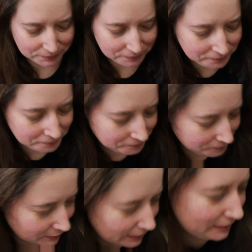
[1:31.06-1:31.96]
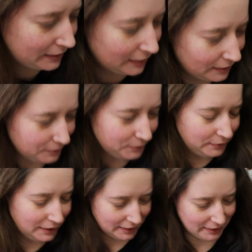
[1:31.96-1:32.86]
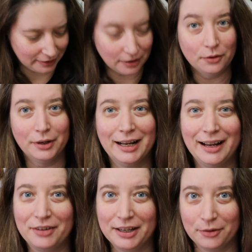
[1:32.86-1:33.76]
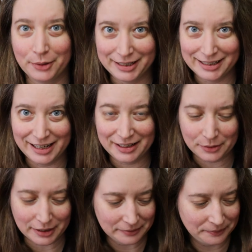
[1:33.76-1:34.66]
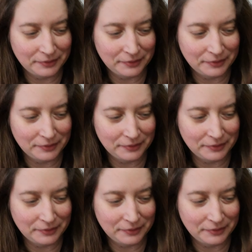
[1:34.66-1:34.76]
let's start with, oh, and I have a giveaway today as well.